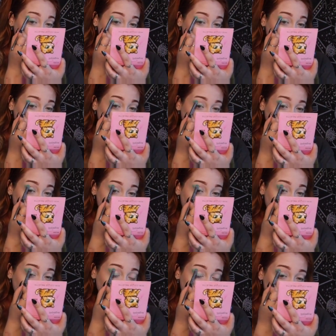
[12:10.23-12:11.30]
the
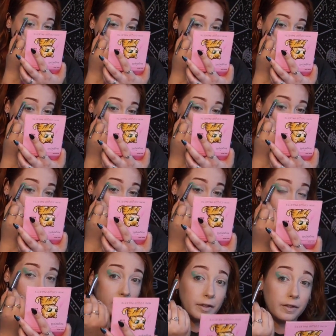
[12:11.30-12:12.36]
vibrational energy of all
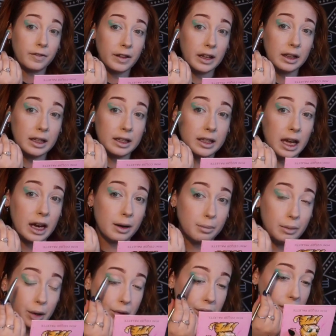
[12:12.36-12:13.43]
of our feelings and
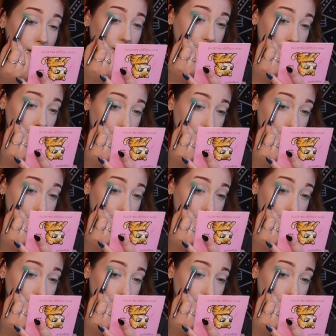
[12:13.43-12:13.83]
emotions.